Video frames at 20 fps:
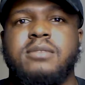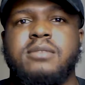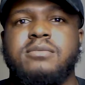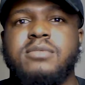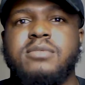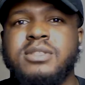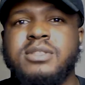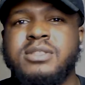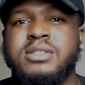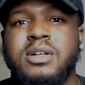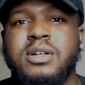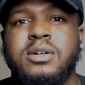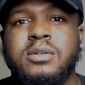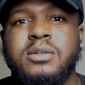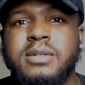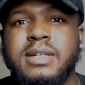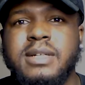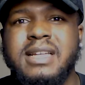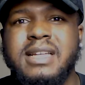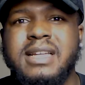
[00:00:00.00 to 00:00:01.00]

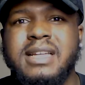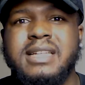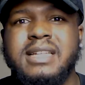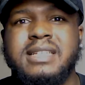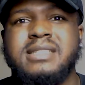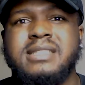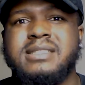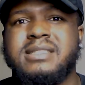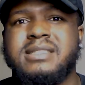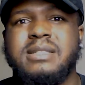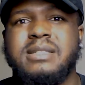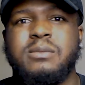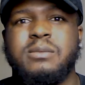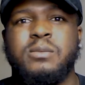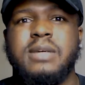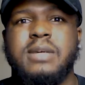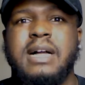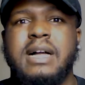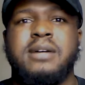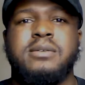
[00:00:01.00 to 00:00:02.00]
result is
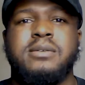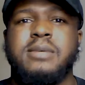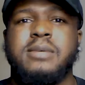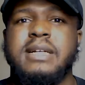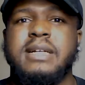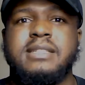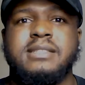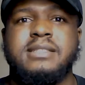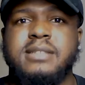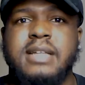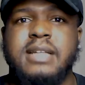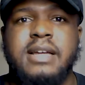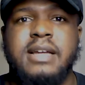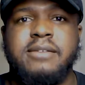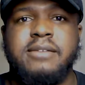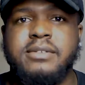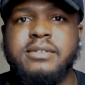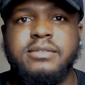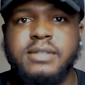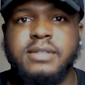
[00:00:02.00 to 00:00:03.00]
outweighs
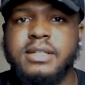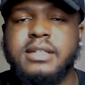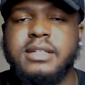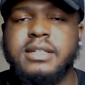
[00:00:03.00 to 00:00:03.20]
everything.